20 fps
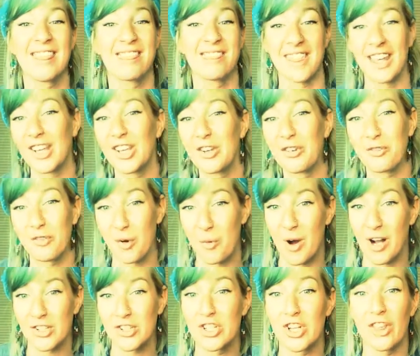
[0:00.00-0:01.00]
Thank you for
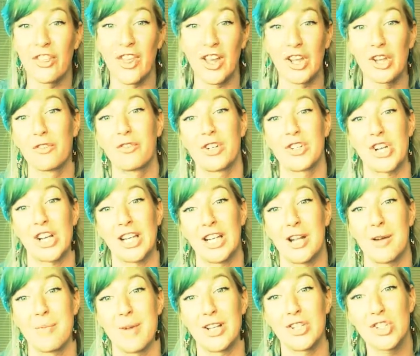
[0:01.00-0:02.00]
watching. Thank you for checking
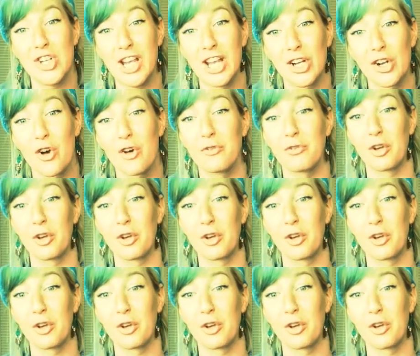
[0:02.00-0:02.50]
out my channel.